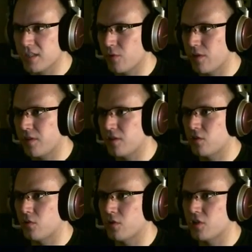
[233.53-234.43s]
with the
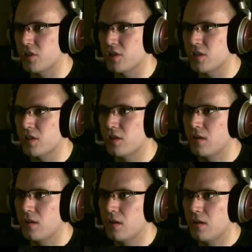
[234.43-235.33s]
torches.
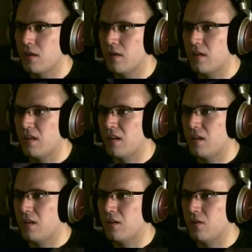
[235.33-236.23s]

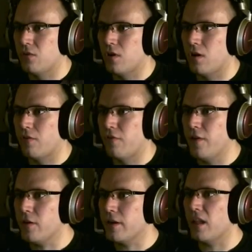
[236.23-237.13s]
Who are
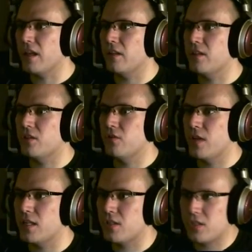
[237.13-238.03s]
very likely to do
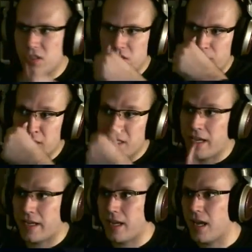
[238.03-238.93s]
that stupid
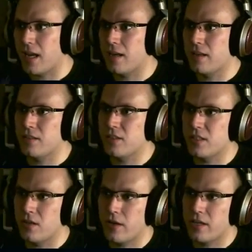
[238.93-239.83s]
attack. Hi, you see
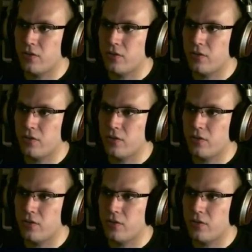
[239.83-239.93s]
how I killed